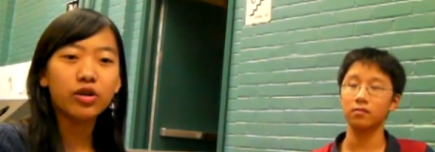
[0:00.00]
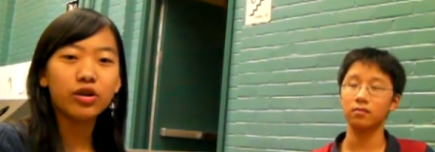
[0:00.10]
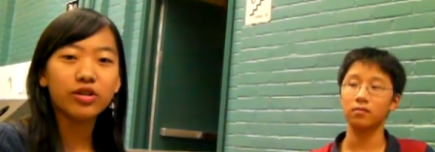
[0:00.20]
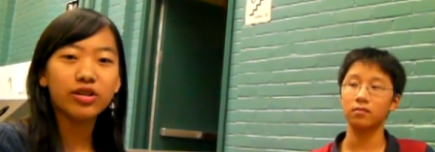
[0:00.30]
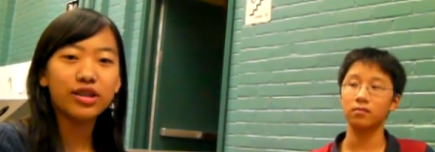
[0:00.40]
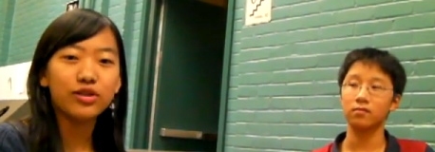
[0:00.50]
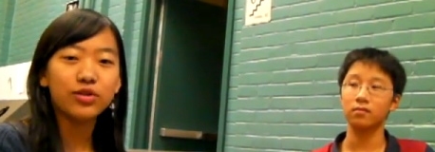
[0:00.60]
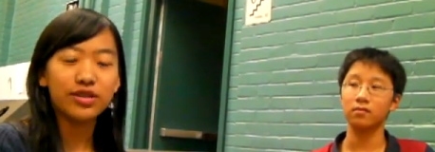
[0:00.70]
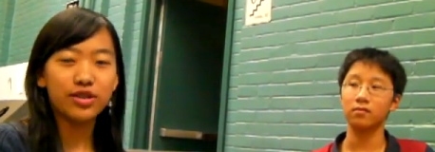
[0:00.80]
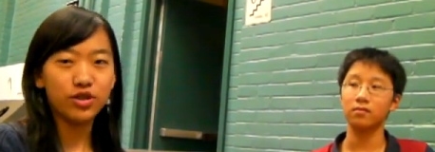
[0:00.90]
Speaker 1: we're currently
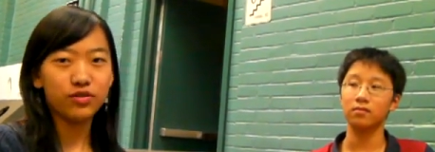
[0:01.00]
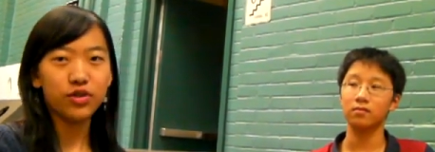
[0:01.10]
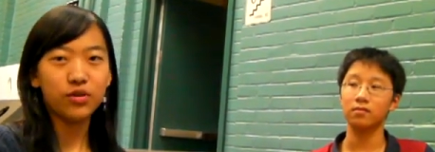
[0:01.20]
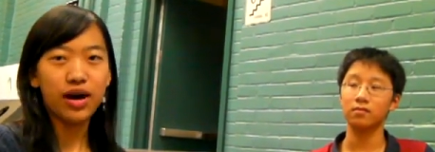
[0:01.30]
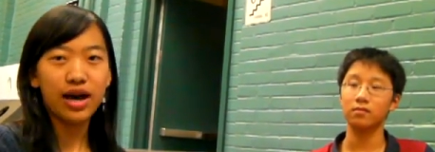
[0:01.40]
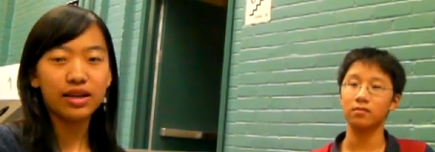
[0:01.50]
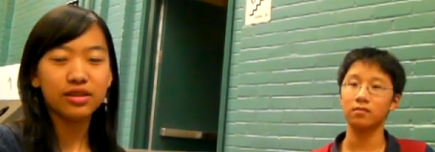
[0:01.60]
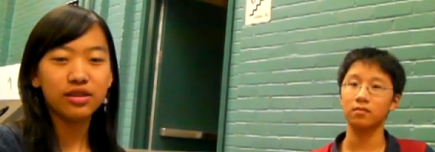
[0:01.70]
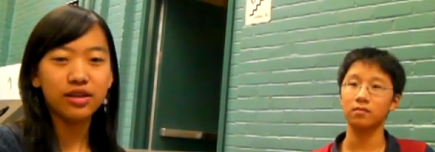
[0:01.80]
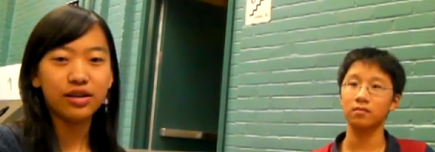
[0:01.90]
doing this interview at
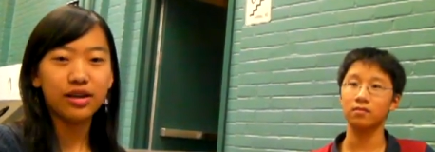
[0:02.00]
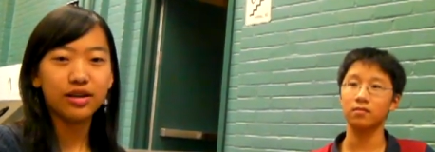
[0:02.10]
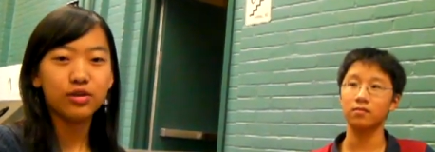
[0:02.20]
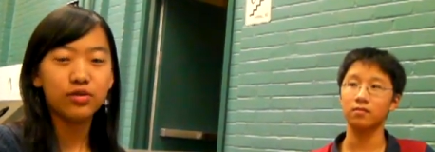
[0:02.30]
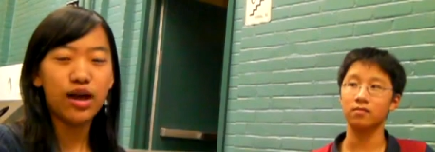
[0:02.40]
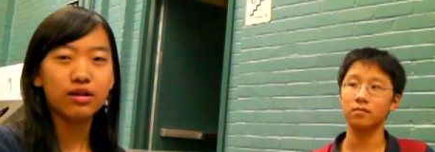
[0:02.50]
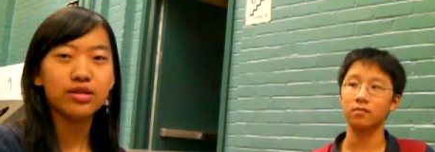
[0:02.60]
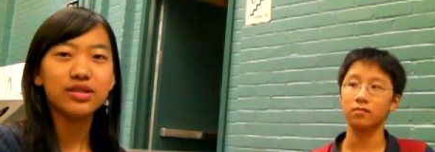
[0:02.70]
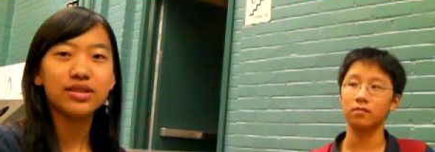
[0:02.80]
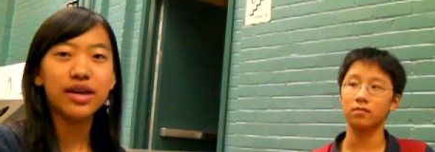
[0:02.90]
the
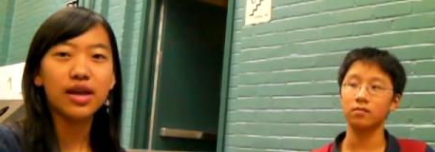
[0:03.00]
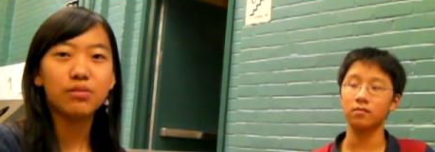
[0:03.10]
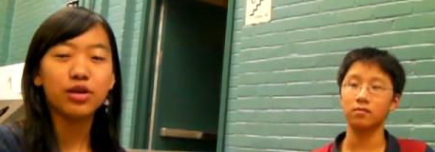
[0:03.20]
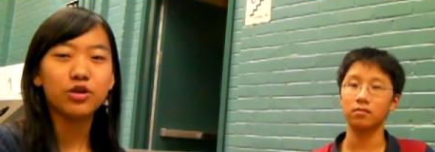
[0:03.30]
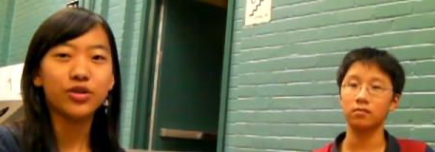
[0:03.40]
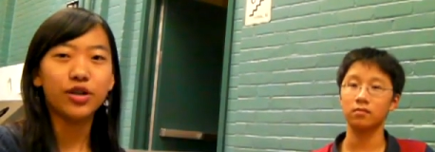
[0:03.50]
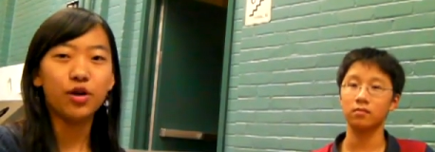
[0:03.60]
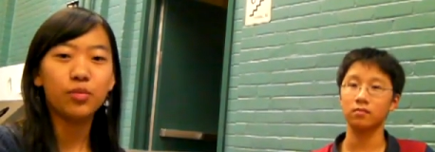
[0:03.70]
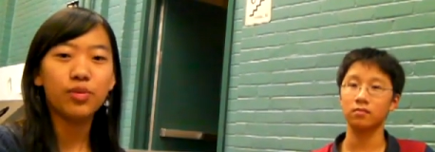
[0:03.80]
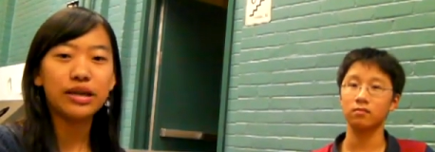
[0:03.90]
2010
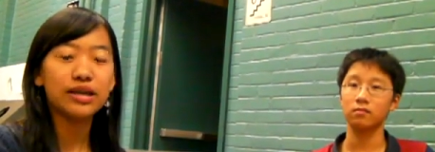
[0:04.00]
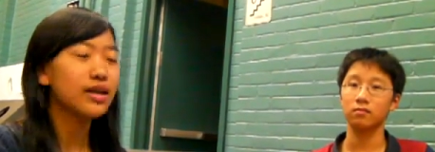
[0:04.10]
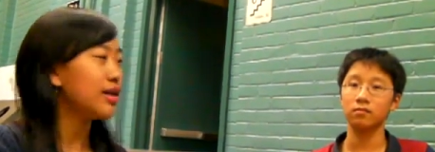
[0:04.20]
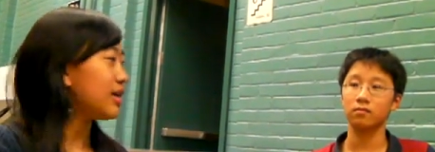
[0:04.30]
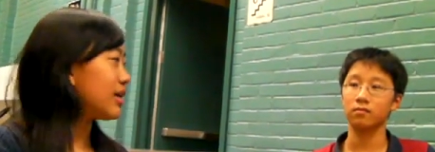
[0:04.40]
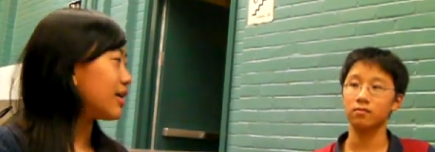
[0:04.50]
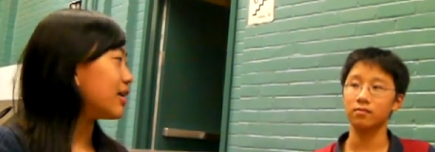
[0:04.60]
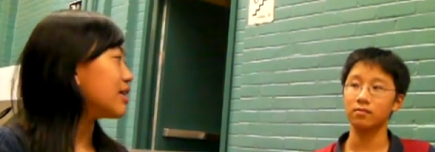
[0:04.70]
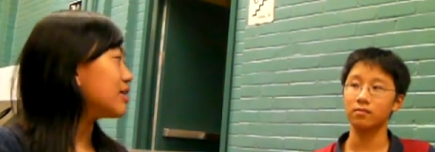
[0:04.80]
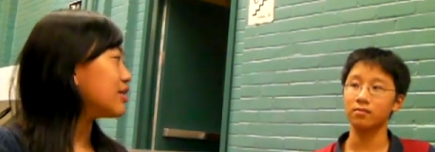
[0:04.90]
Montreal Open.
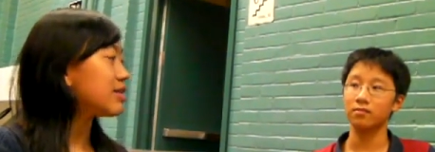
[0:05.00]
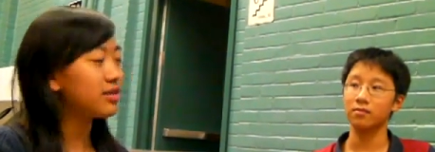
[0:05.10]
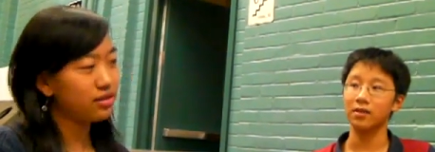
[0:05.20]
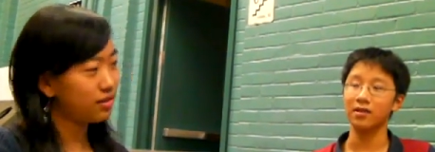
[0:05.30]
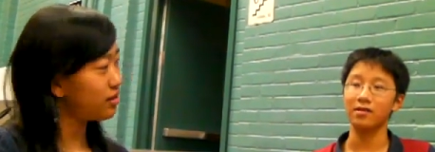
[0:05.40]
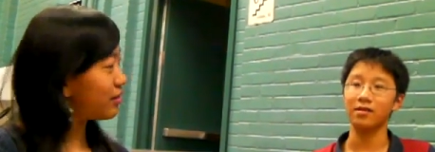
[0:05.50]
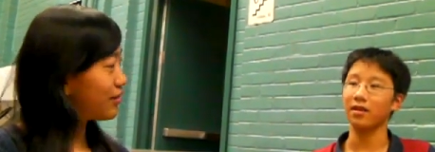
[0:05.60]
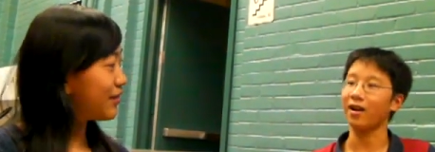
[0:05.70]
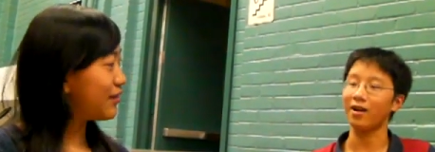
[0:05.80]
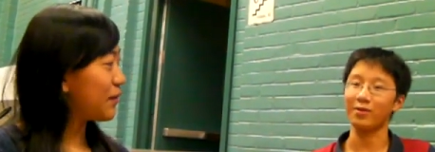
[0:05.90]
And
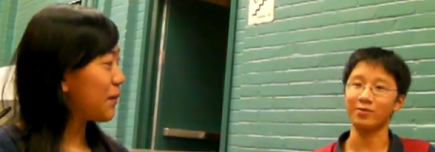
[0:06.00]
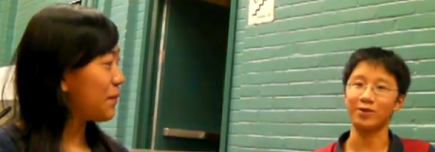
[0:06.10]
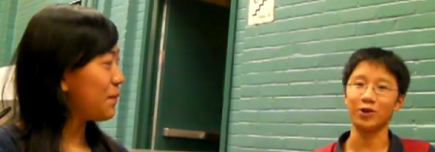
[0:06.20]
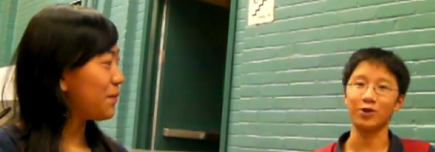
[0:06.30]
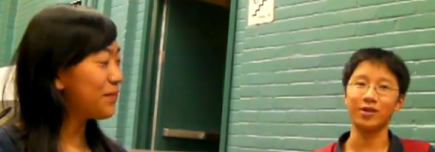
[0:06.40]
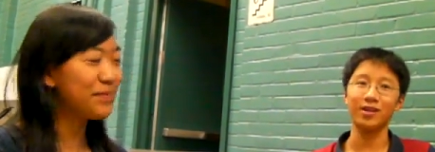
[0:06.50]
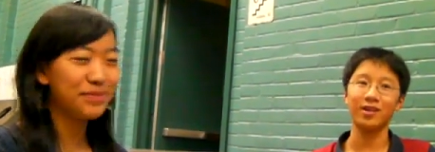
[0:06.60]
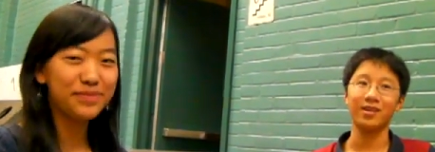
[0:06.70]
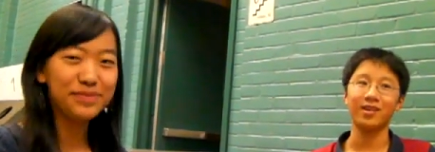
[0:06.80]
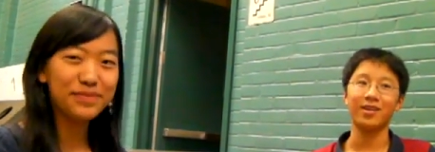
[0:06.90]
Speaker 2: I'm Joey,
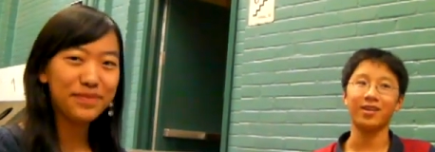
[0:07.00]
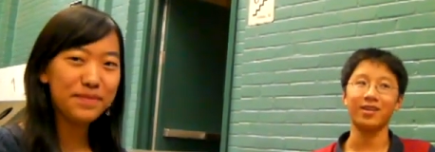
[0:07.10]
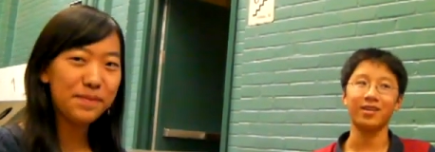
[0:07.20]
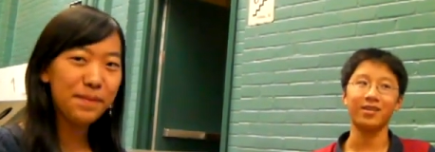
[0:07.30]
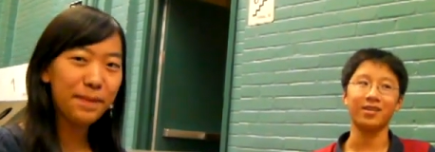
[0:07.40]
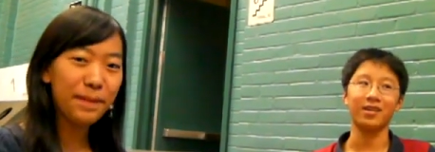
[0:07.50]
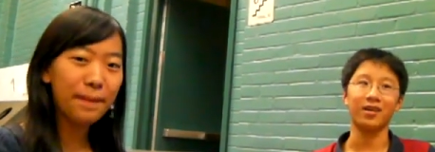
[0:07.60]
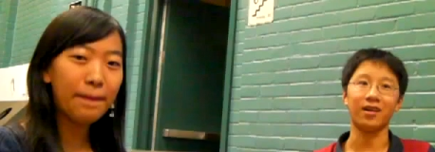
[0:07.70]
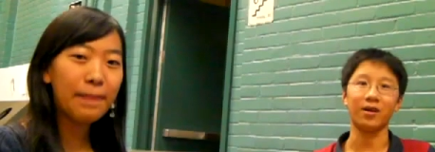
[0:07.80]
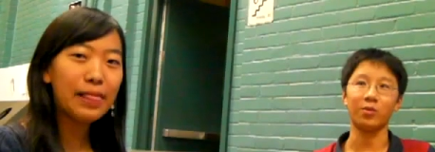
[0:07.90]
and
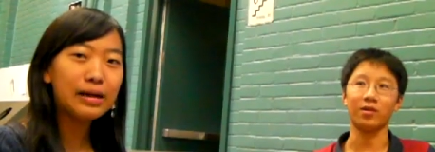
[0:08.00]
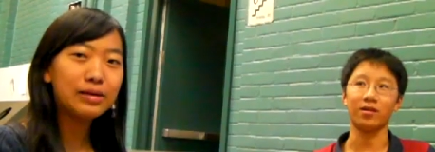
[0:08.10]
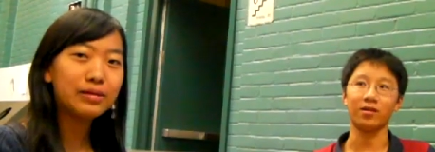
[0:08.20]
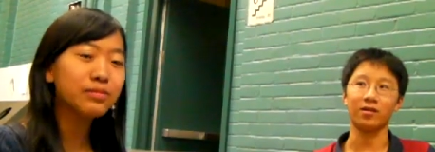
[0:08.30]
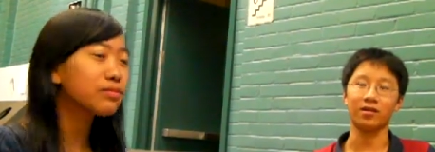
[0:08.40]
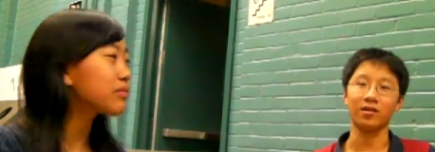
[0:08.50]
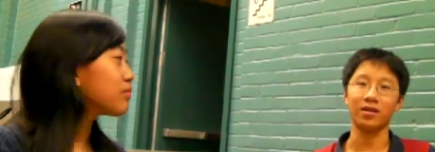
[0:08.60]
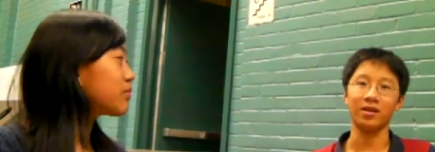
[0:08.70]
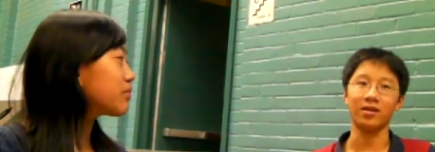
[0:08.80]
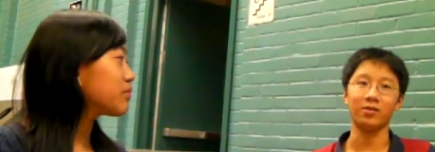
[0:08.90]
I'm a
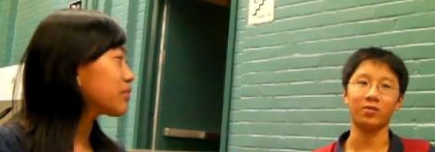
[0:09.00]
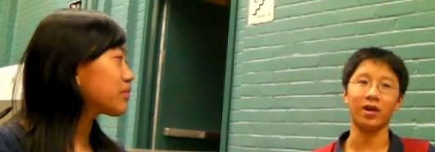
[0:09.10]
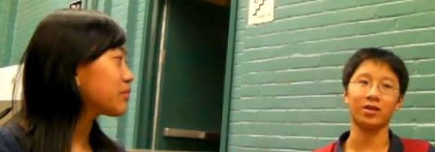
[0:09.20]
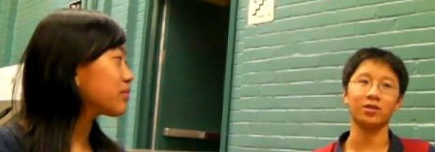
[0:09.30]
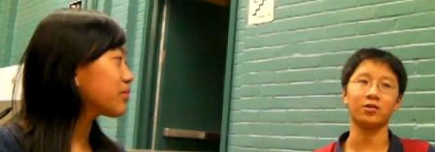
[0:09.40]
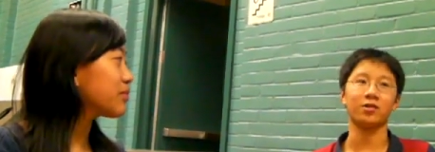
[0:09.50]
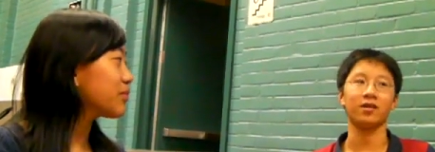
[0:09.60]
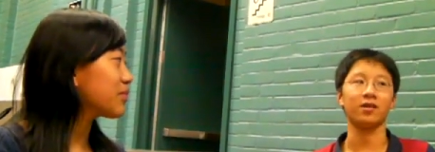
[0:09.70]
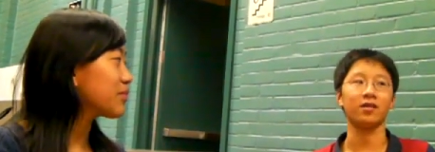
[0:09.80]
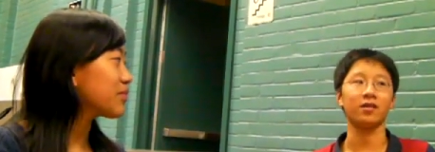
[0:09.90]
Canadian Master
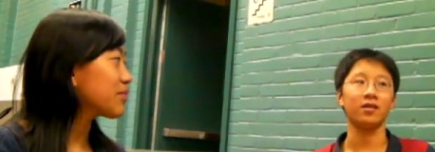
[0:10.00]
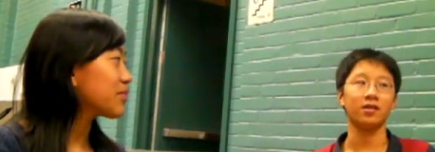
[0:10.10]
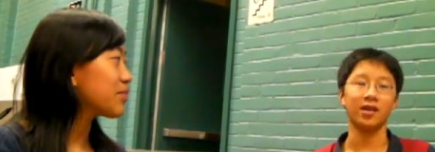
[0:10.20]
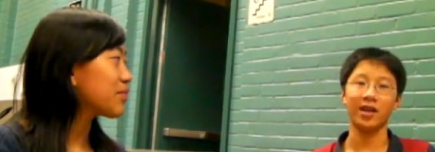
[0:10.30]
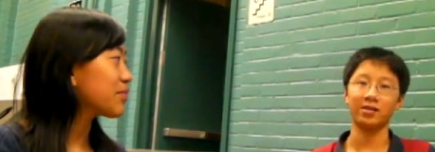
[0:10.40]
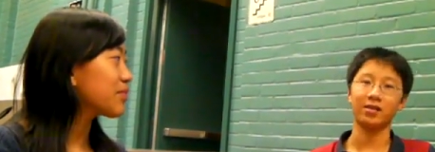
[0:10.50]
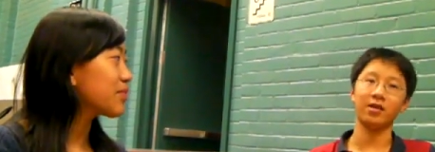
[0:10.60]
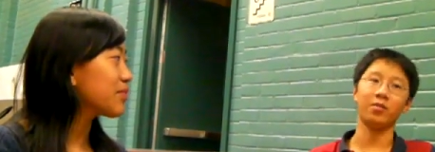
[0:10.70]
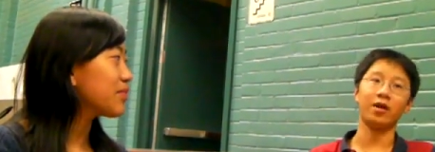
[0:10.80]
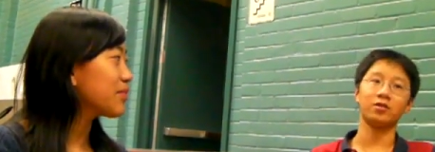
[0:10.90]
and
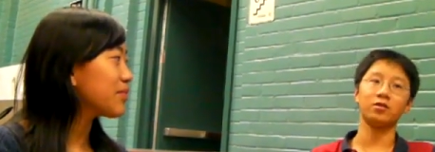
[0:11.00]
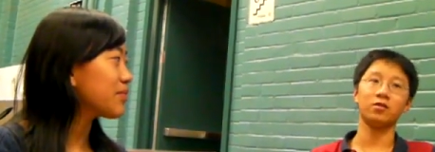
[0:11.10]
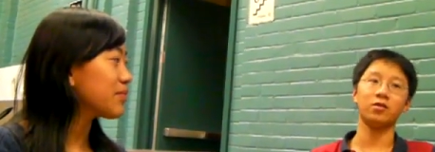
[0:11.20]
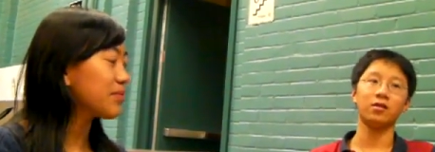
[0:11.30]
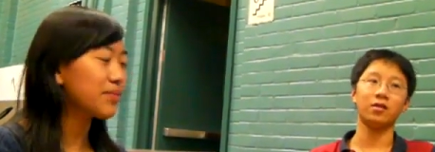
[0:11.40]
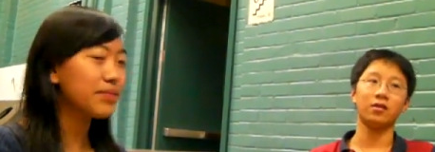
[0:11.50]
Canadian Master.